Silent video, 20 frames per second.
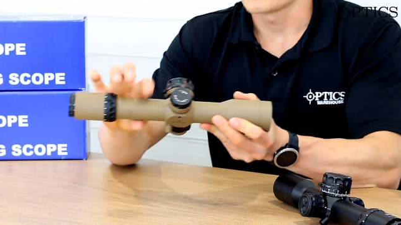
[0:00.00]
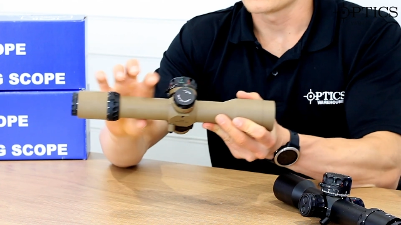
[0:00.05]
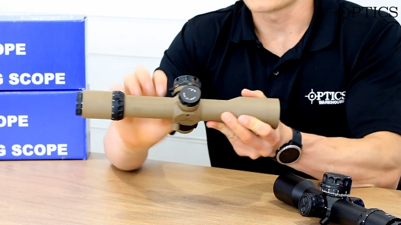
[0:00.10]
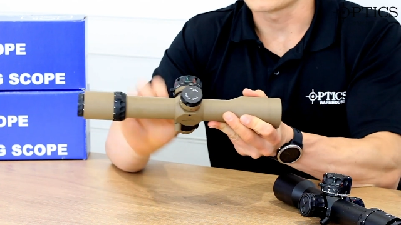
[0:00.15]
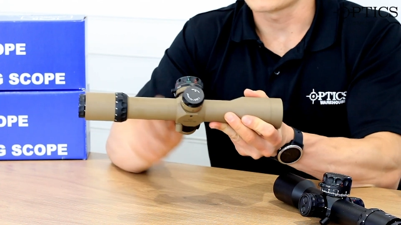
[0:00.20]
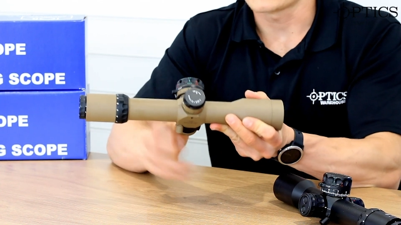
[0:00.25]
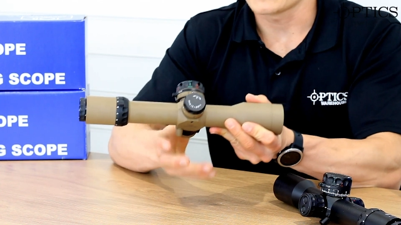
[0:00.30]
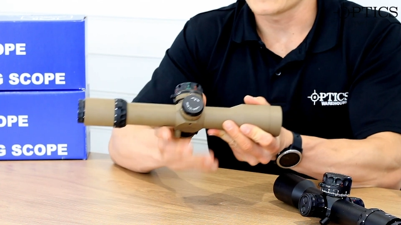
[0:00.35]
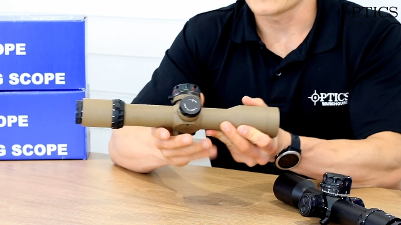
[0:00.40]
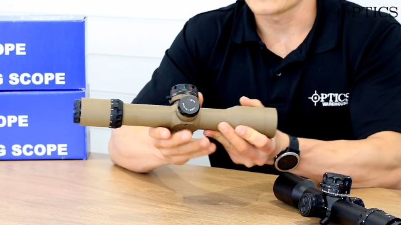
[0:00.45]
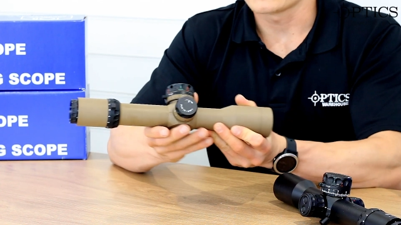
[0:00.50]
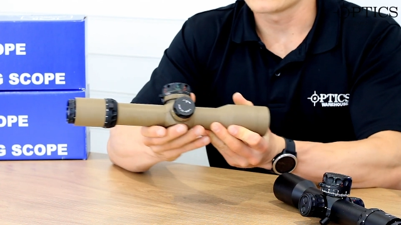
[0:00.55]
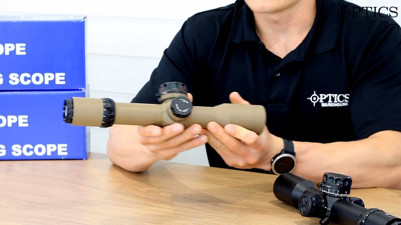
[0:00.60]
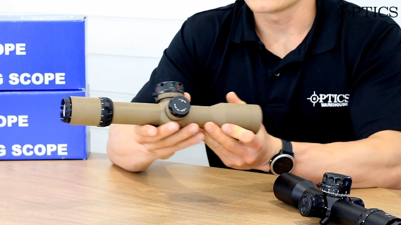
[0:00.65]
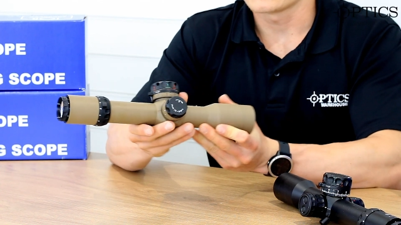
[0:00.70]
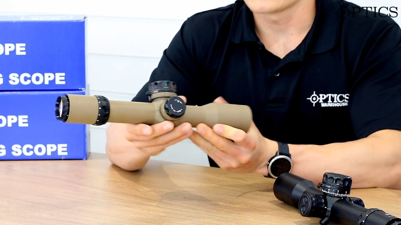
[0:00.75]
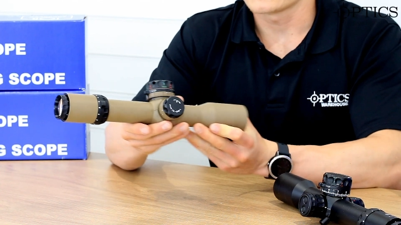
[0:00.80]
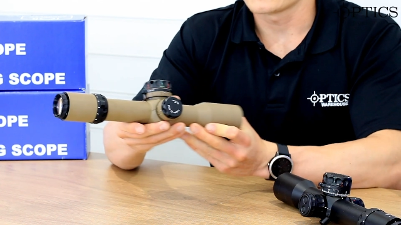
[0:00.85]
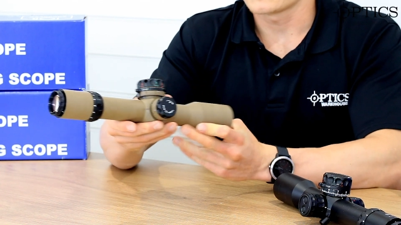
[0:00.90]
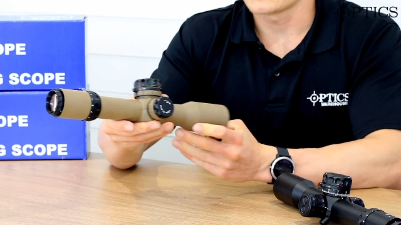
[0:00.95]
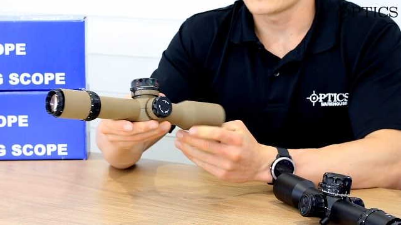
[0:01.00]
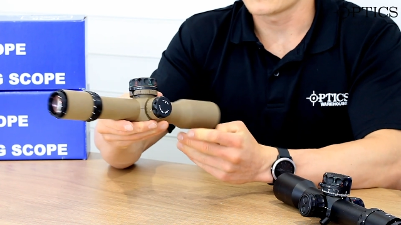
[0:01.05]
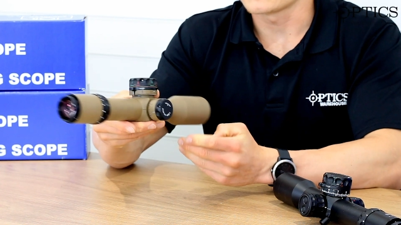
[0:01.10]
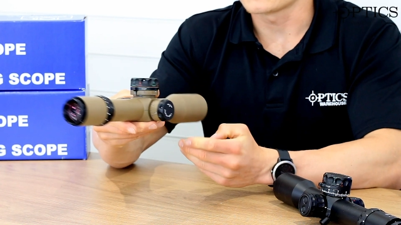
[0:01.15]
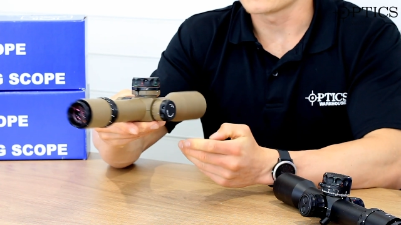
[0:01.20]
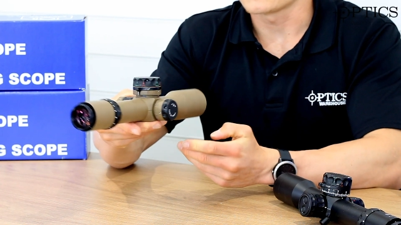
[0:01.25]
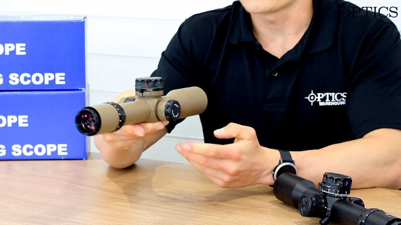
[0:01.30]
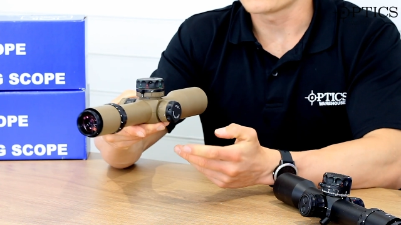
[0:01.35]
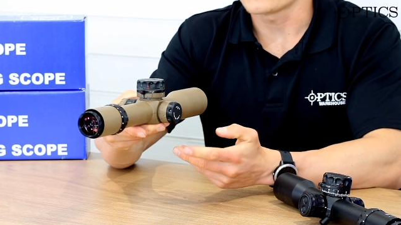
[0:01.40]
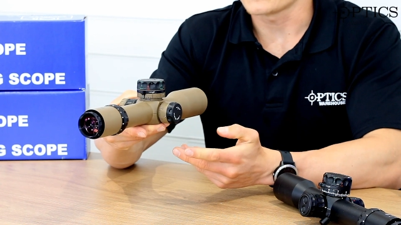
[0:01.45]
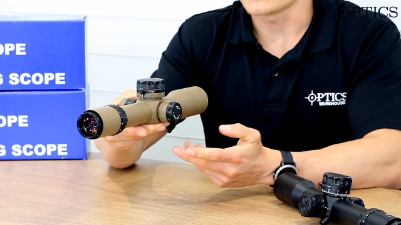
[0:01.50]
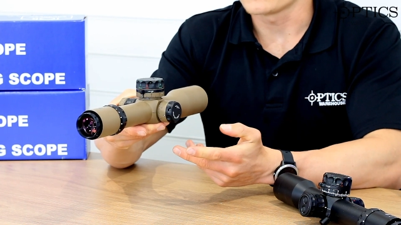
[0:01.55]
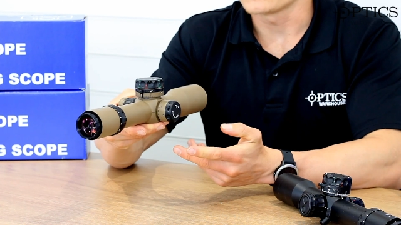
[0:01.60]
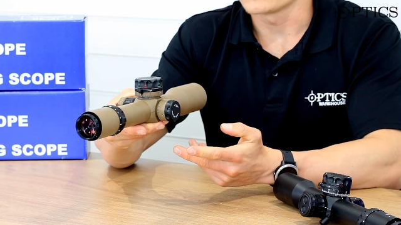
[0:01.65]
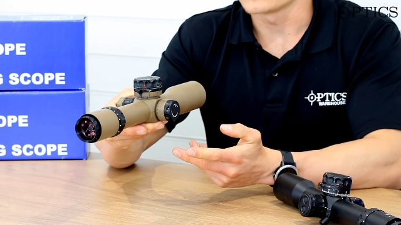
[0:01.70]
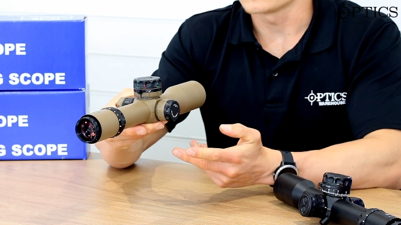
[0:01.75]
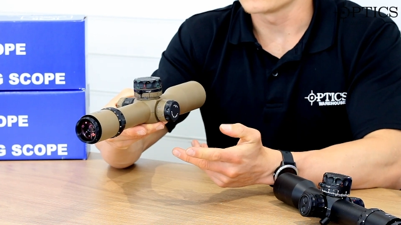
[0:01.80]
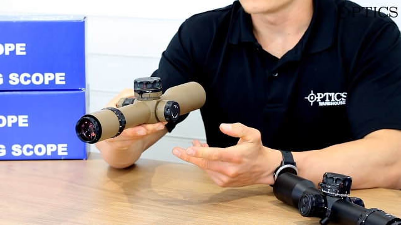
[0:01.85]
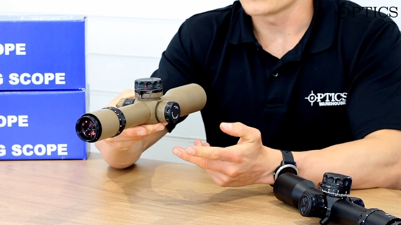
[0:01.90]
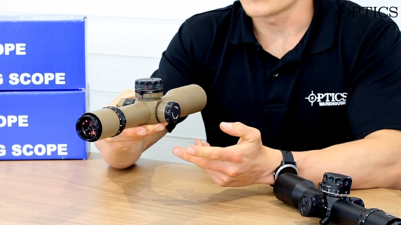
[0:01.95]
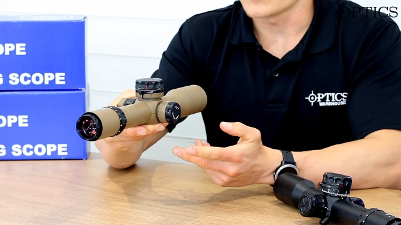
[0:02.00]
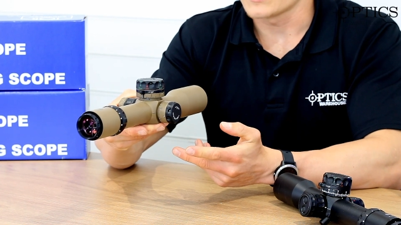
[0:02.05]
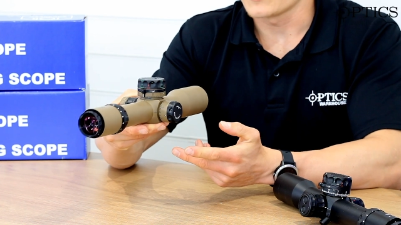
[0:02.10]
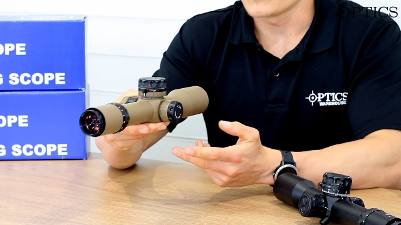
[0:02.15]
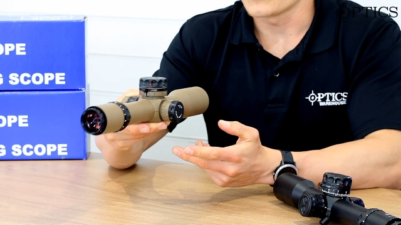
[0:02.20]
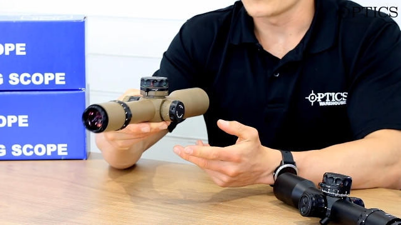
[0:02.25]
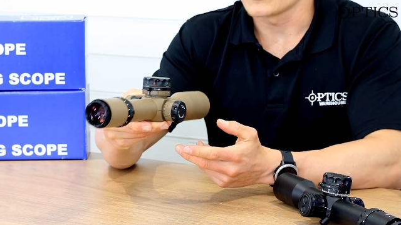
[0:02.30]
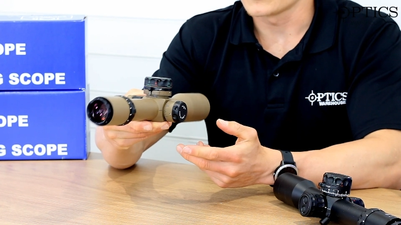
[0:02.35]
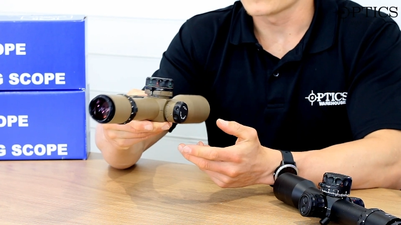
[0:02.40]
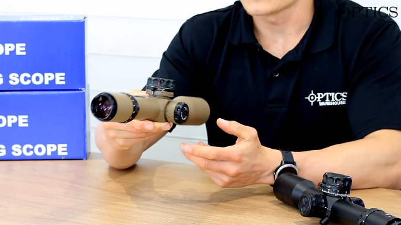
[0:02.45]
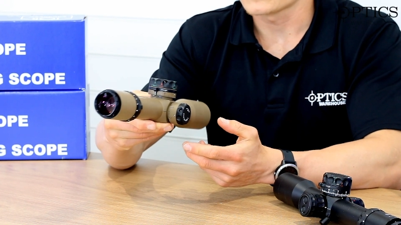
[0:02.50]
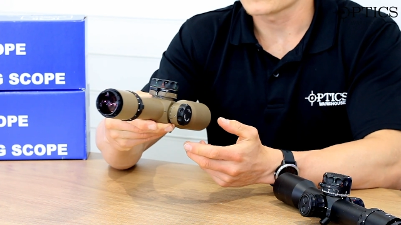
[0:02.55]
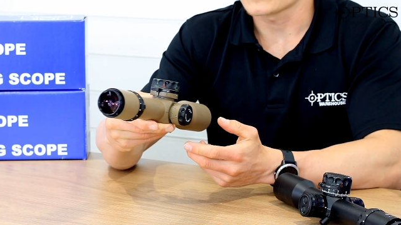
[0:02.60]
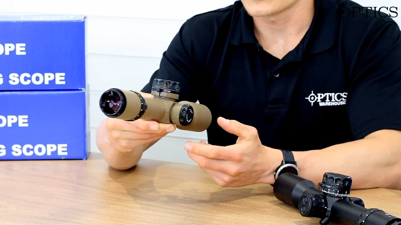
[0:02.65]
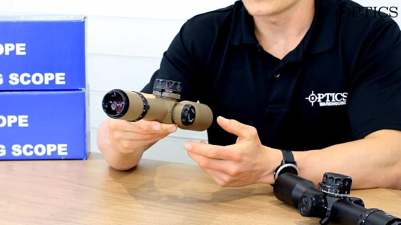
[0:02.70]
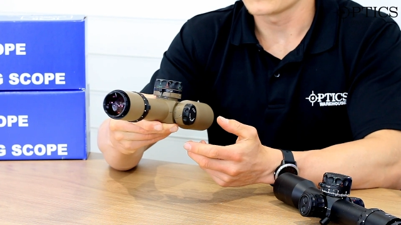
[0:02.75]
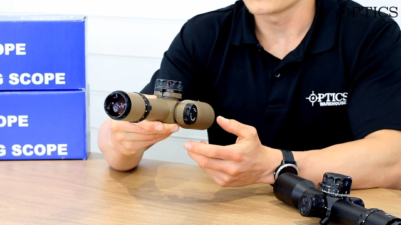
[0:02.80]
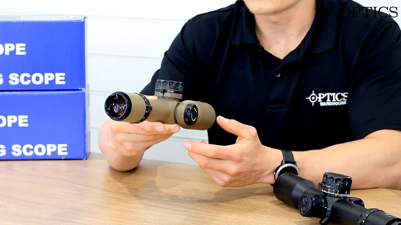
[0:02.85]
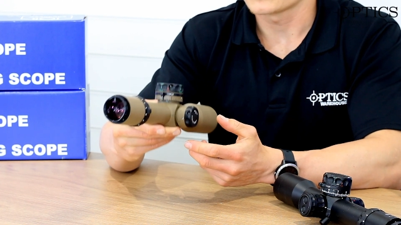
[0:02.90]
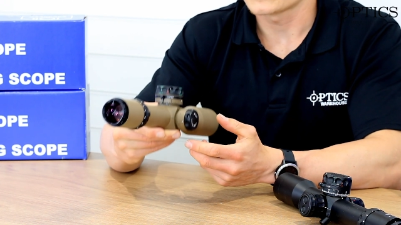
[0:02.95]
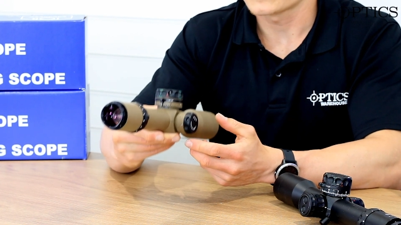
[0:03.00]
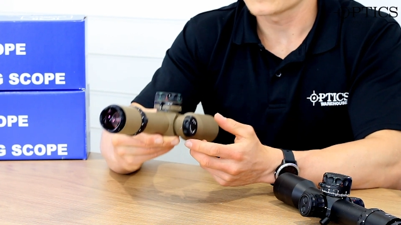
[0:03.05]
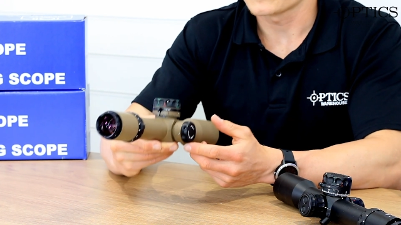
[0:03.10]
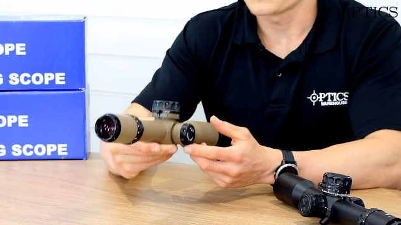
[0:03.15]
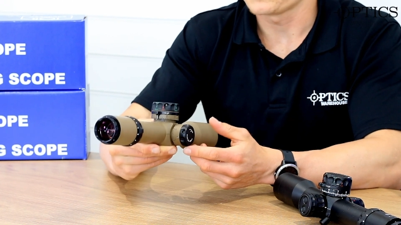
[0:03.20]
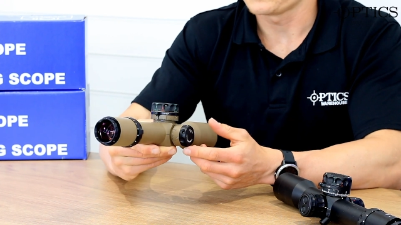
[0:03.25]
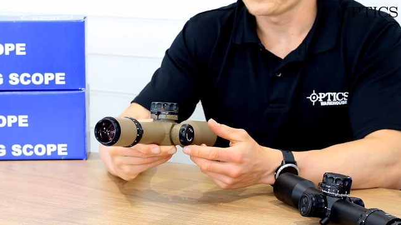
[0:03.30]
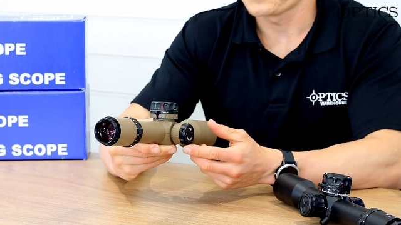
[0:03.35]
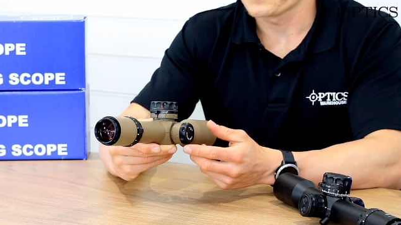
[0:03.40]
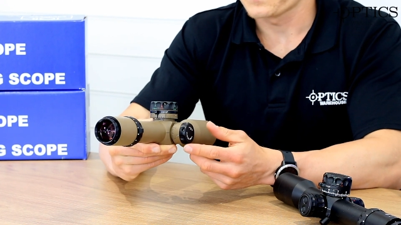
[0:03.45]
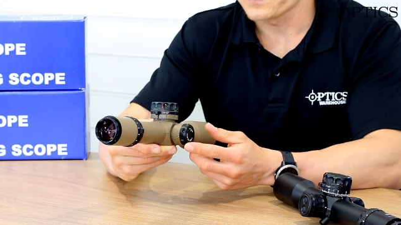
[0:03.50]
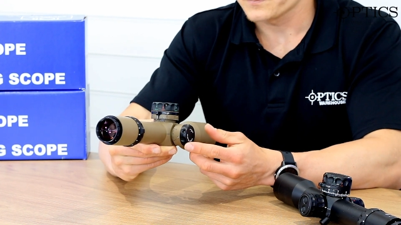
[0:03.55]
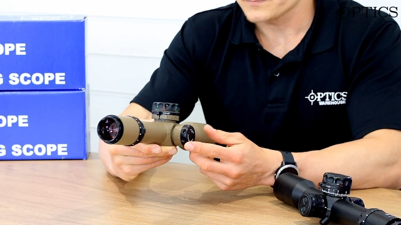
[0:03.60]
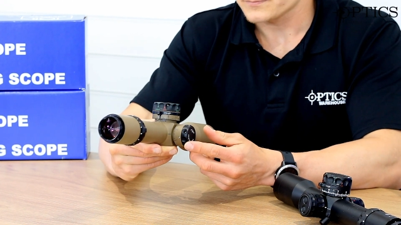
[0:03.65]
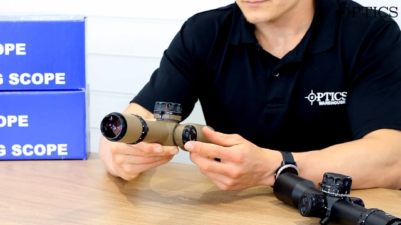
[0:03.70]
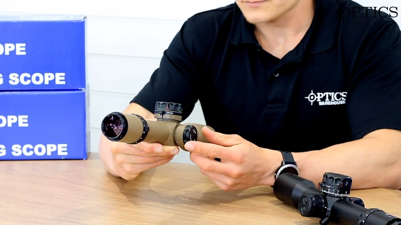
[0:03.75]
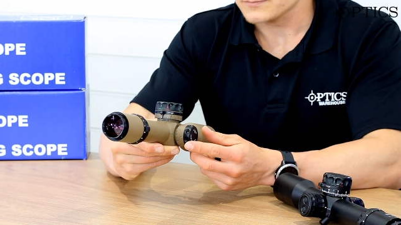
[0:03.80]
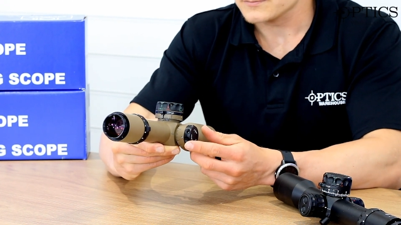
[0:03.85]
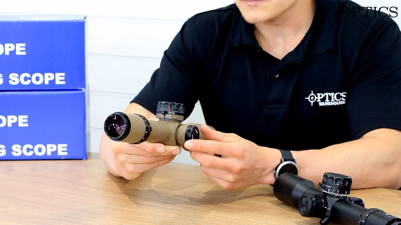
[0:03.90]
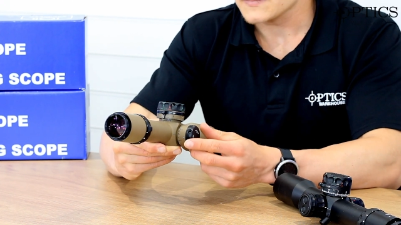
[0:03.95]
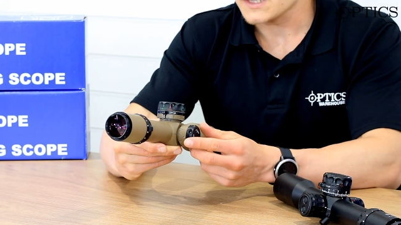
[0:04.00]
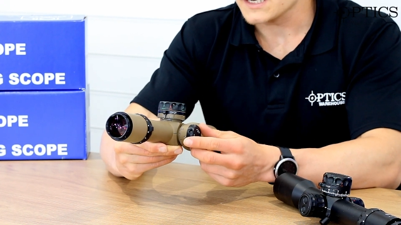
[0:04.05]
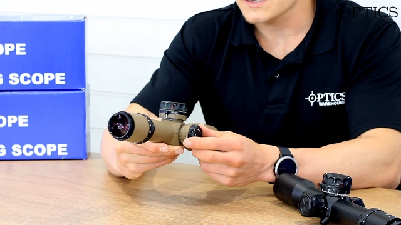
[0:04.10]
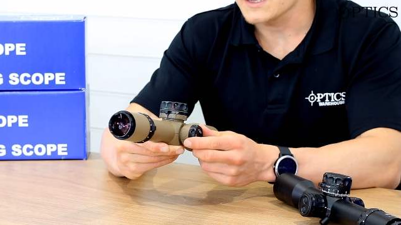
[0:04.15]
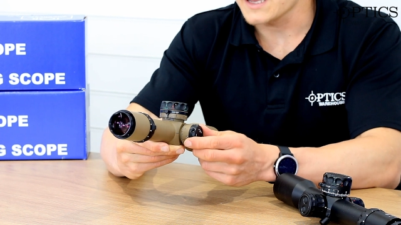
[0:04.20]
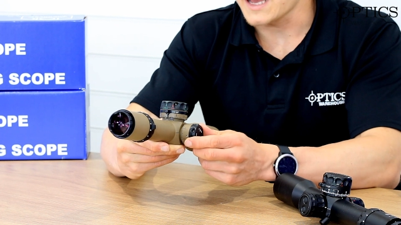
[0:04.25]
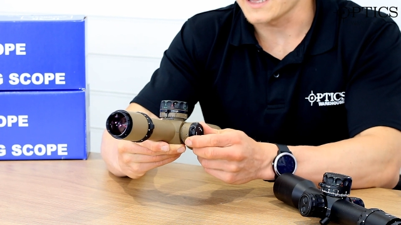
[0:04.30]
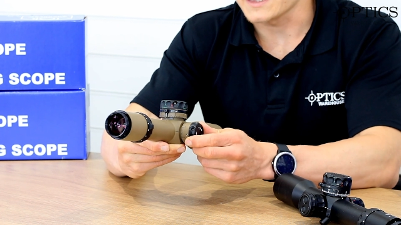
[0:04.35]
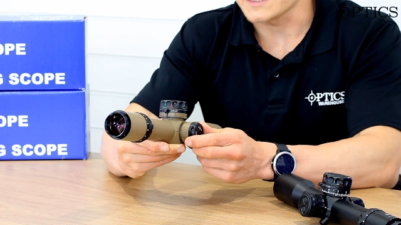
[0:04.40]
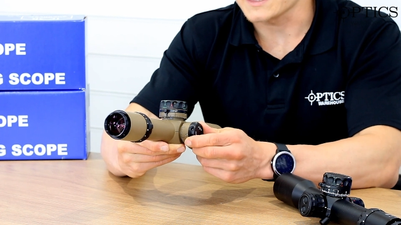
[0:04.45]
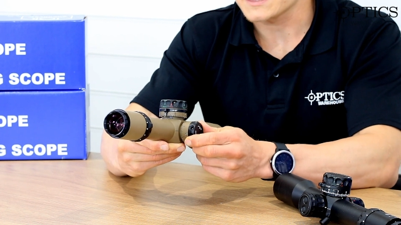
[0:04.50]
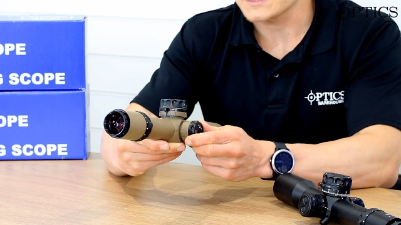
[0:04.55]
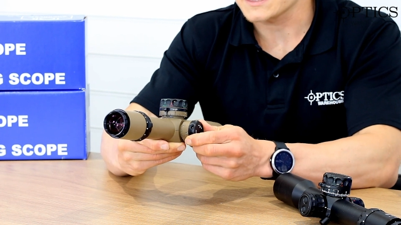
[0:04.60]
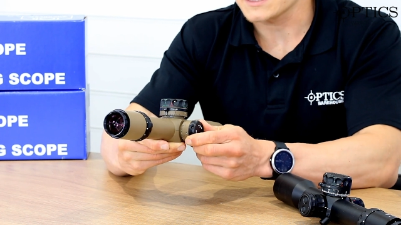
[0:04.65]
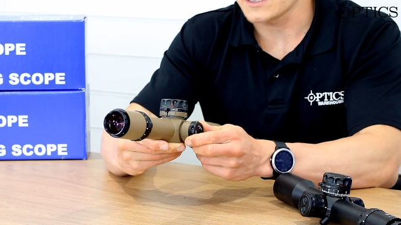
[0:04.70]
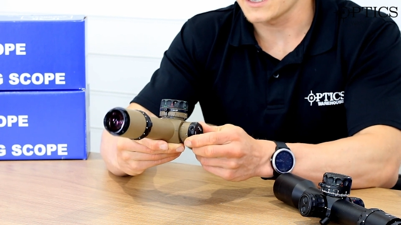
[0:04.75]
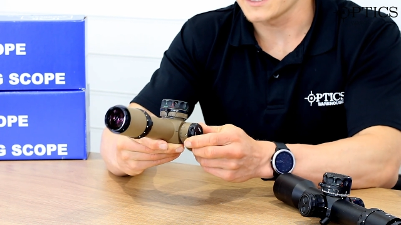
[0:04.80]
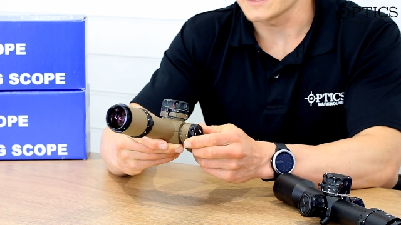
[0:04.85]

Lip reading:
[unreadable: no face in view]